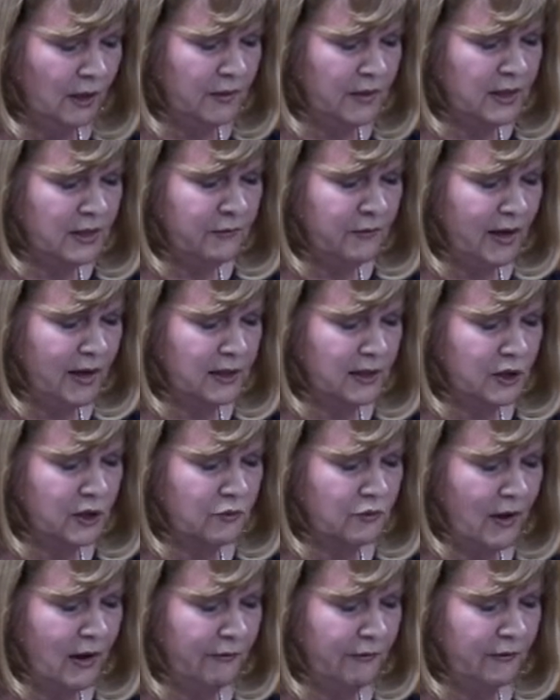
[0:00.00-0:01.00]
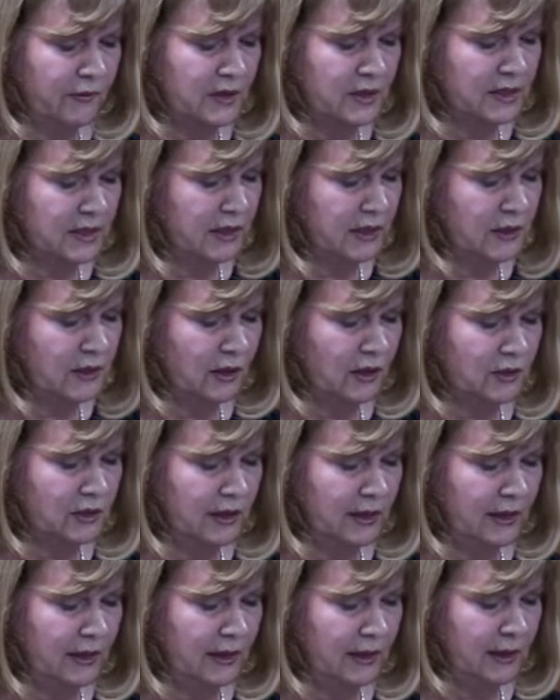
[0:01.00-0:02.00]
This fact is referenced in
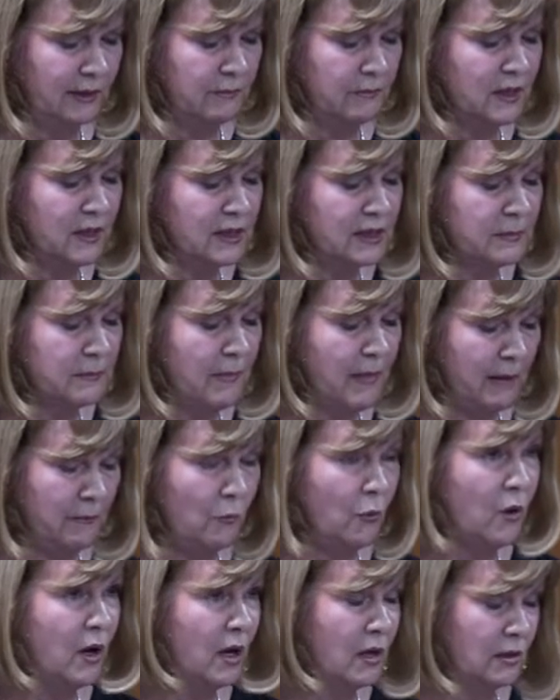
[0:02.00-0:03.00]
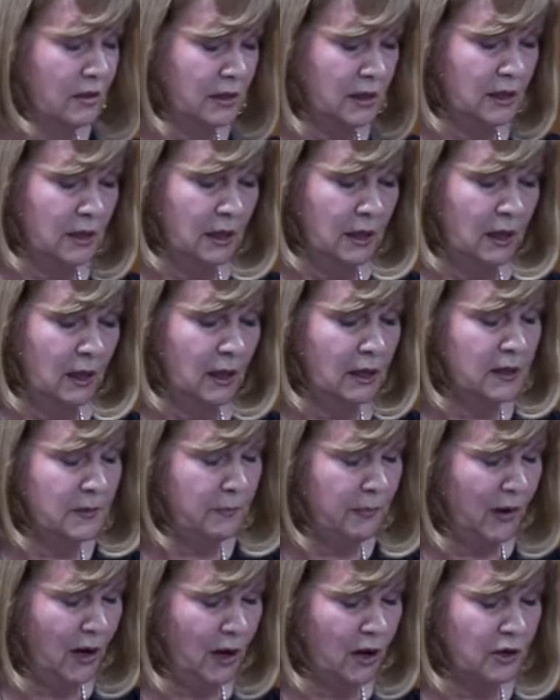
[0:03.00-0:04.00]
Dr. Inman's memoirs as
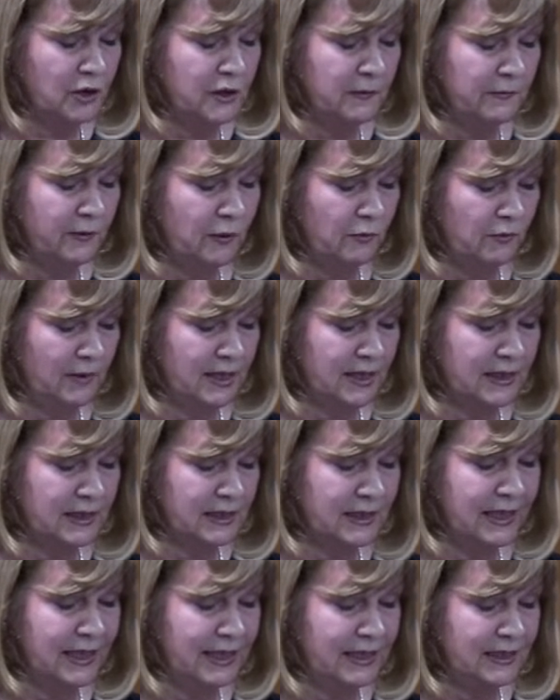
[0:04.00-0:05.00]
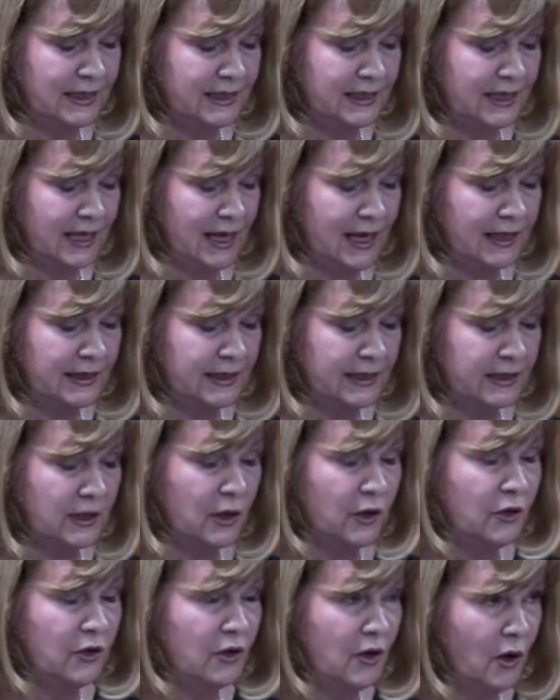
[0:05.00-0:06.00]
part of the reason he decided
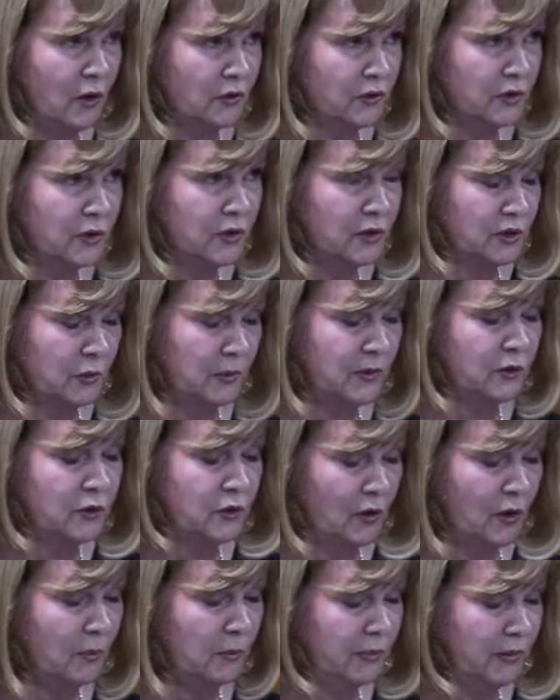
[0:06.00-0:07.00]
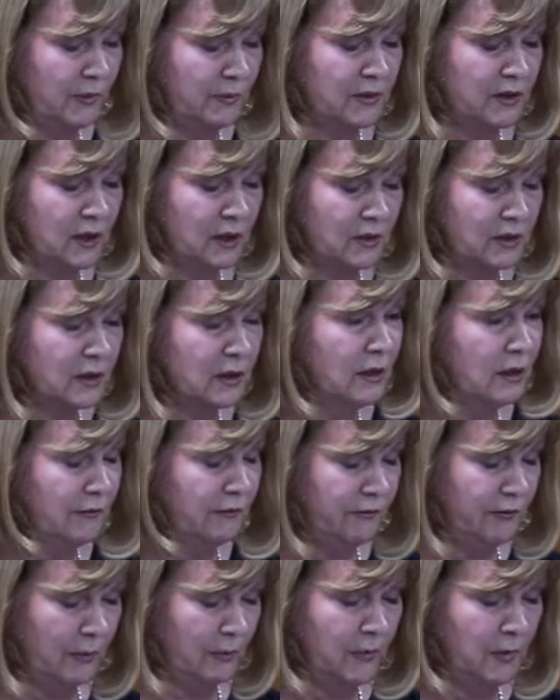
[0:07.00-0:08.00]
not to withdraw Primados
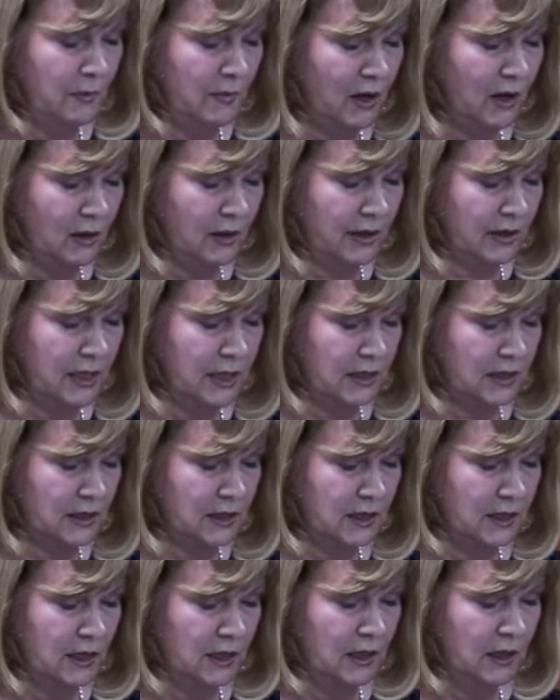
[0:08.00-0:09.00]
from the market.